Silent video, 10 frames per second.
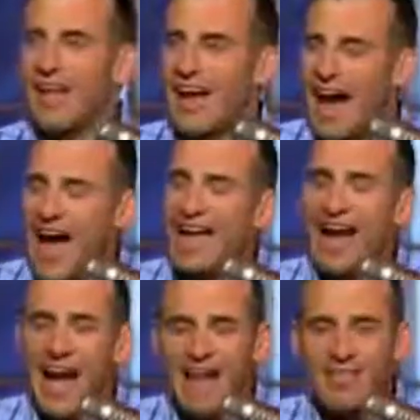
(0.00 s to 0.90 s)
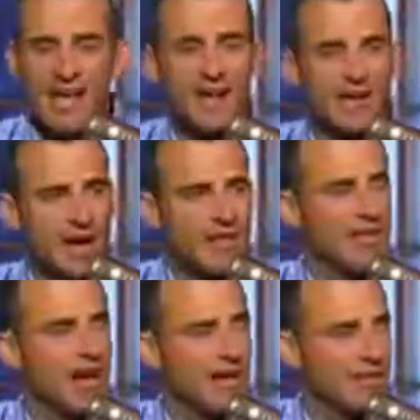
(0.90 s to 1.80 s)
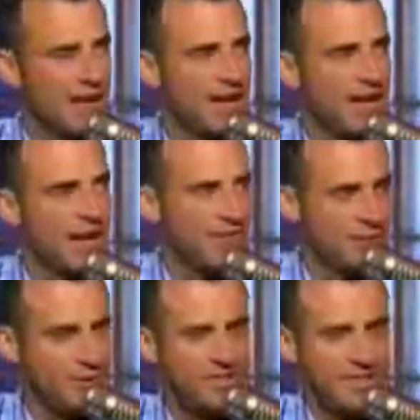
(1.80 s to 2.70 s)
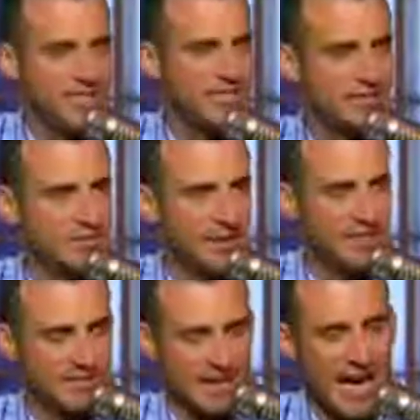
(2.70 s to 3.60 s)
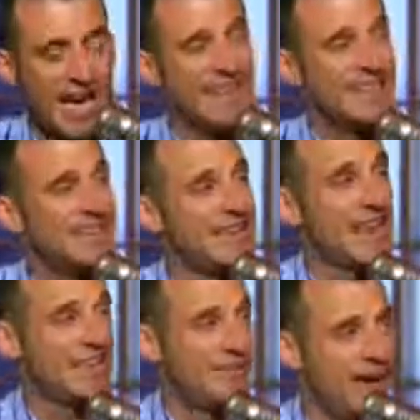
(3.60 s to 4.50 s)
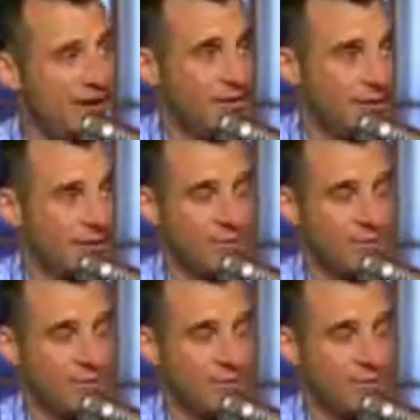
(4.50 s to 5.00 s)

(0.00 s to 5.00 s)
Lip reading: I like and have used Eastern medicine. I think it has value.